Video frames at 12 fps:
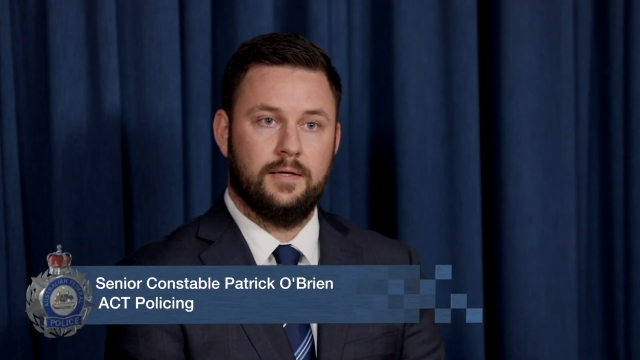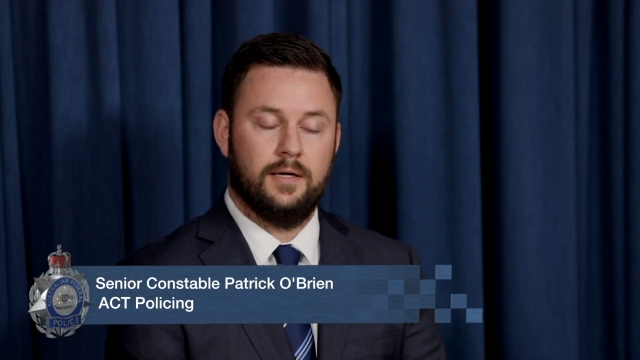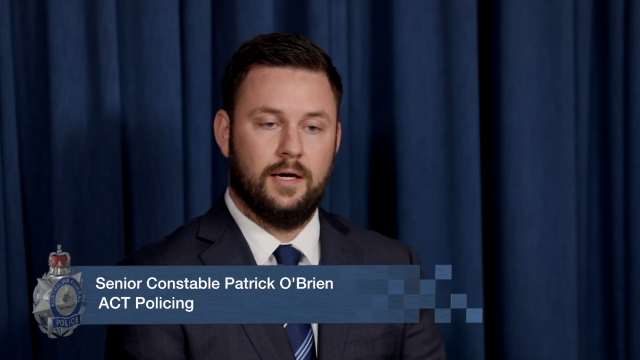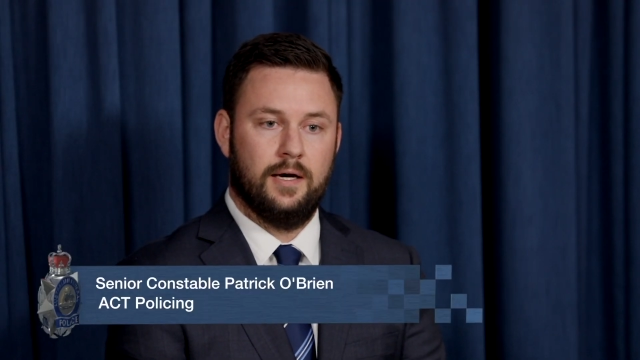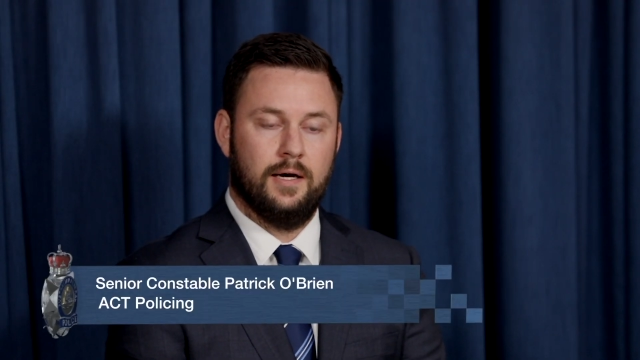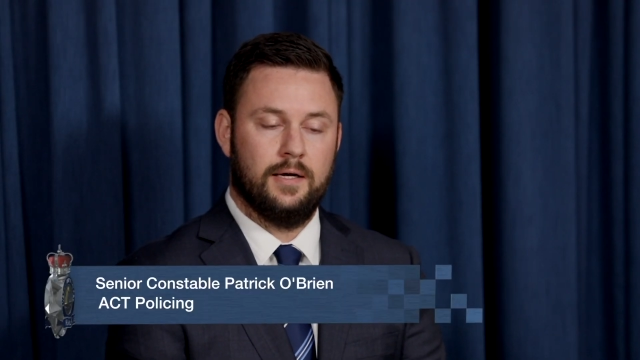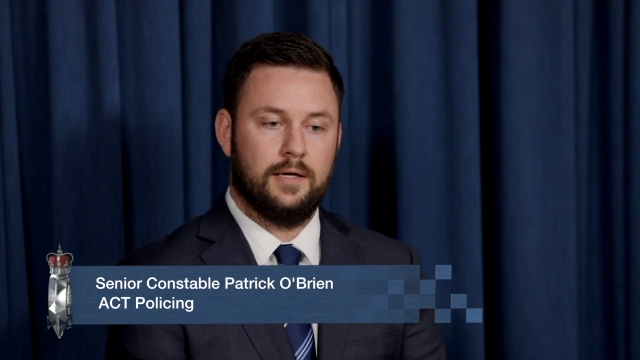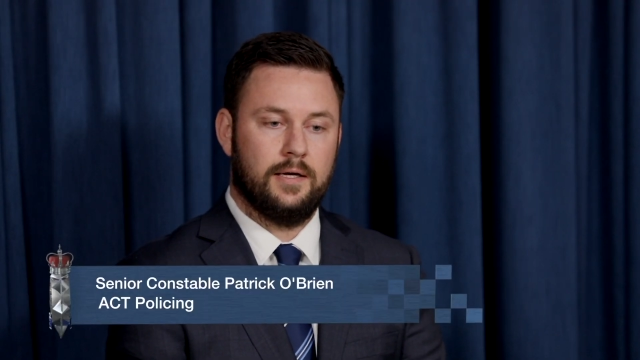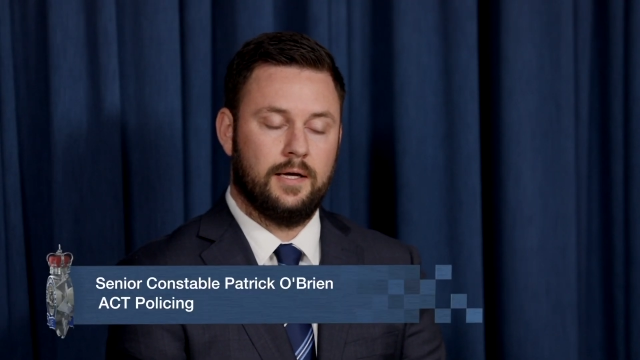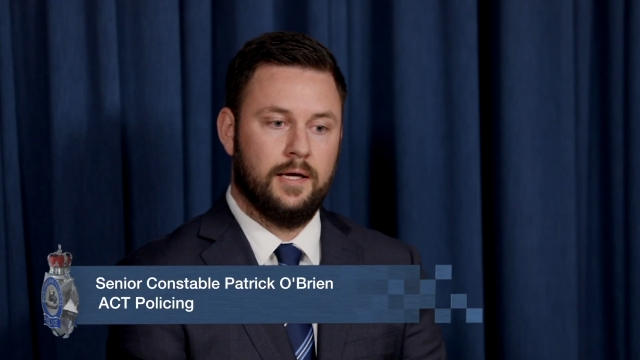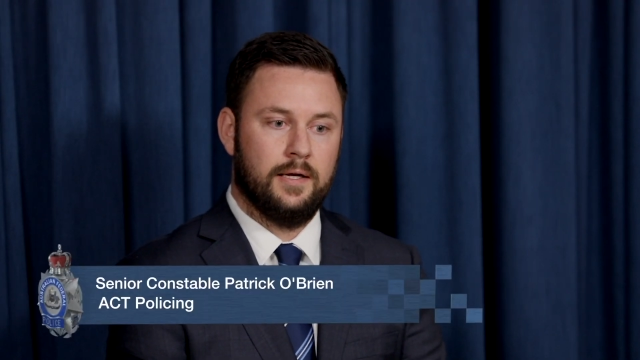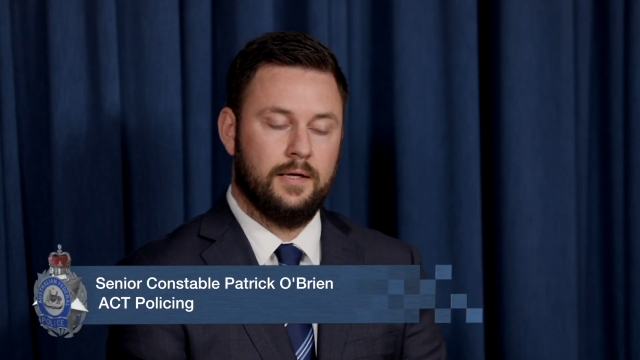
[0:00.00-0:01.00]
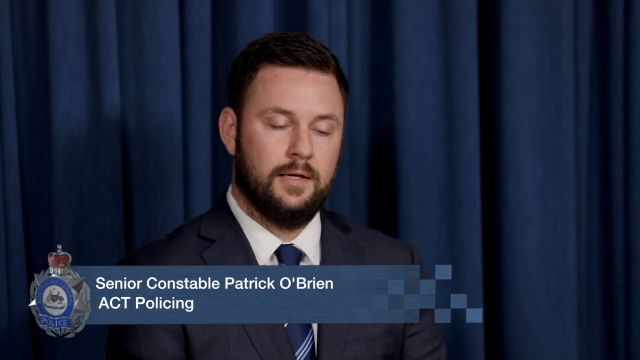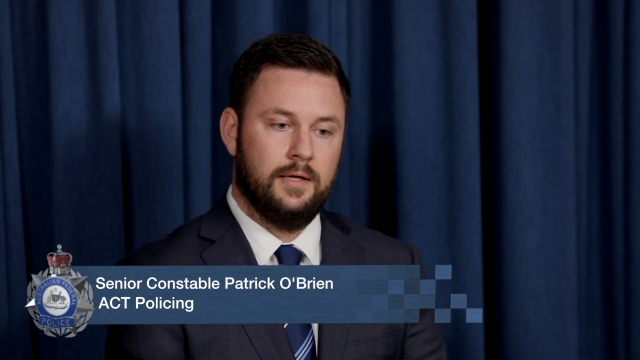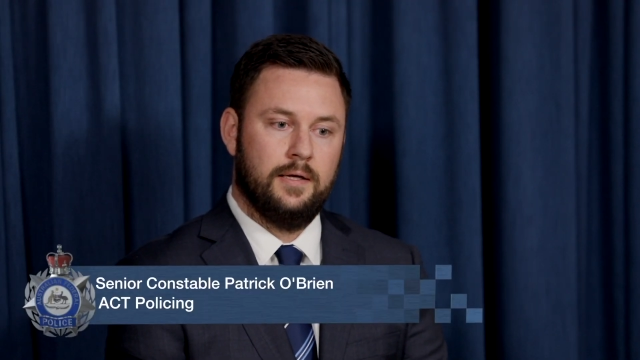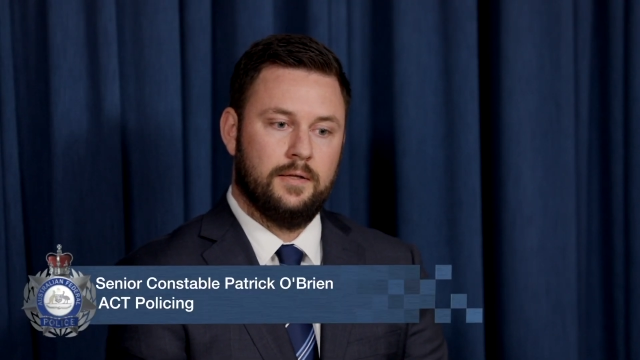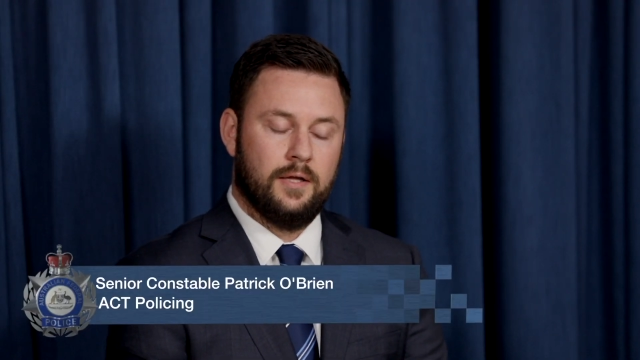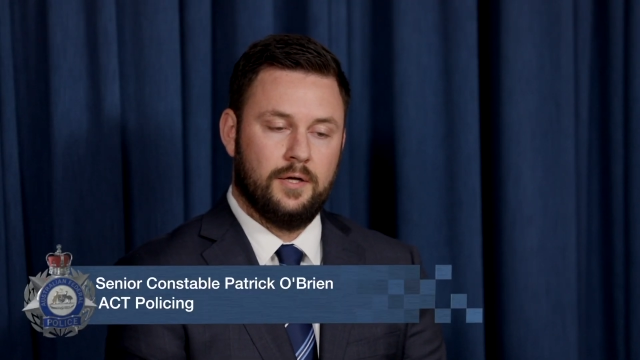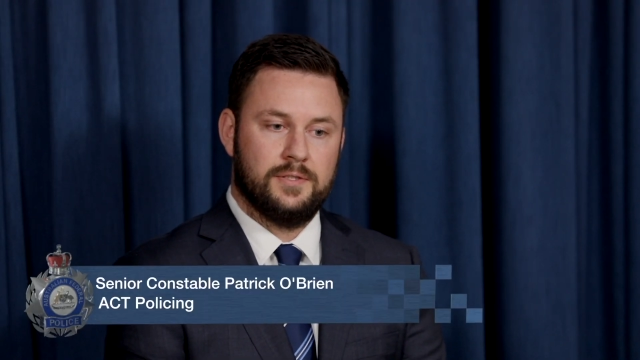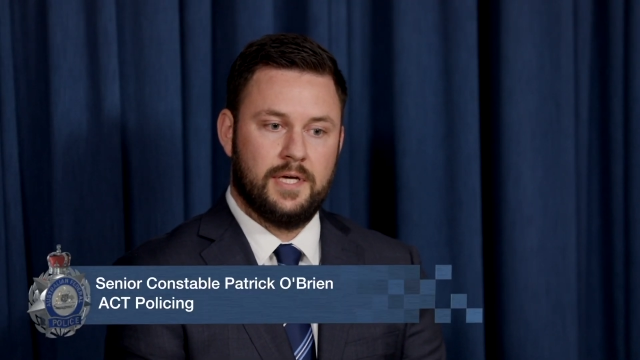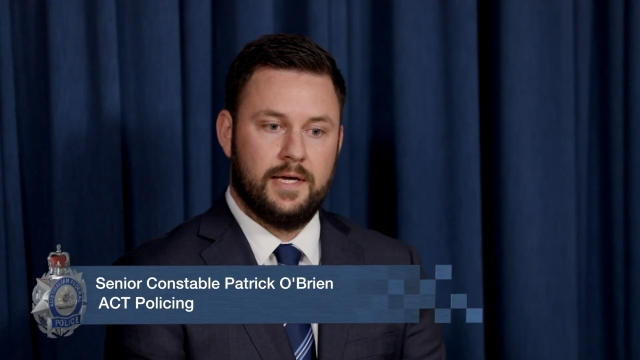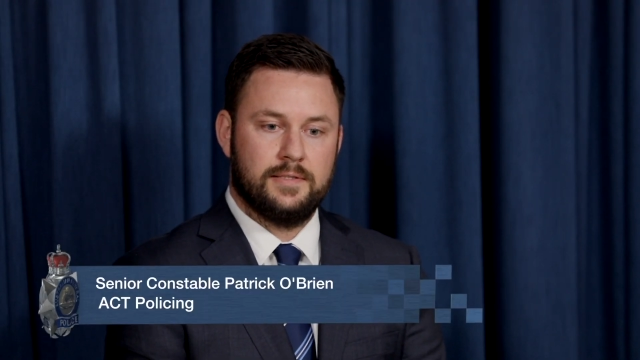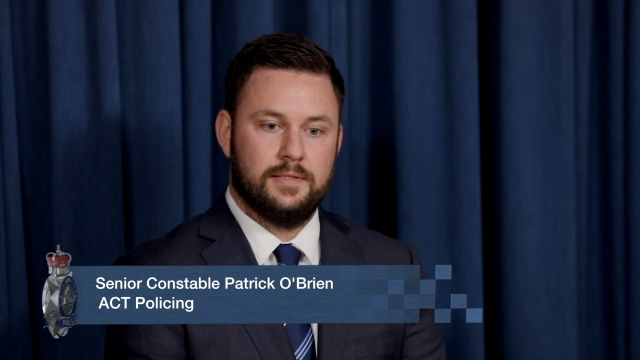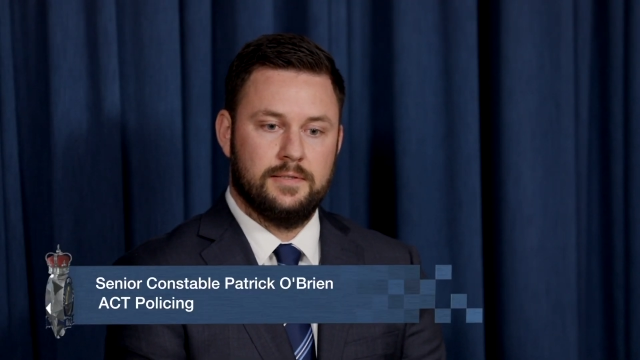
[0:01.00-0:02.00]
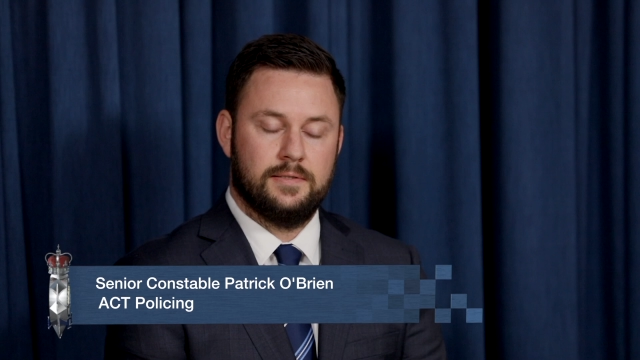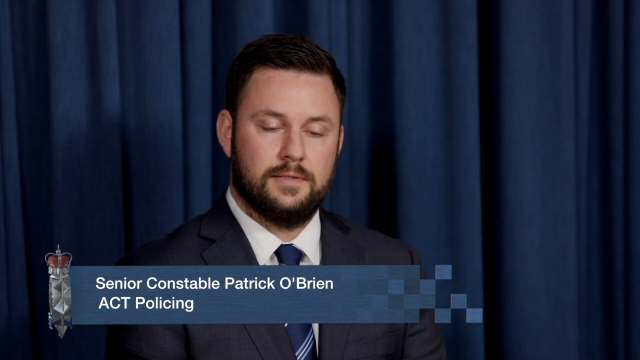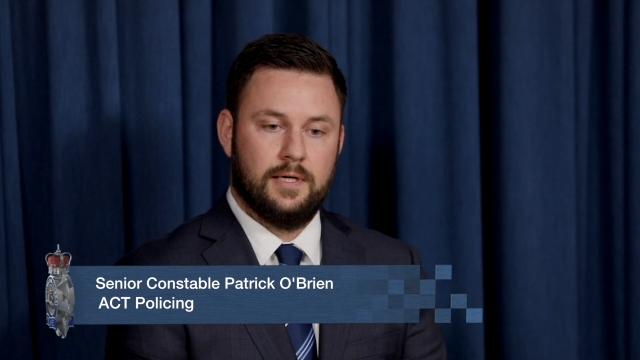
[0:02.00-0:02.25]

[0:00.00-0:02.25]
Uh, and those answers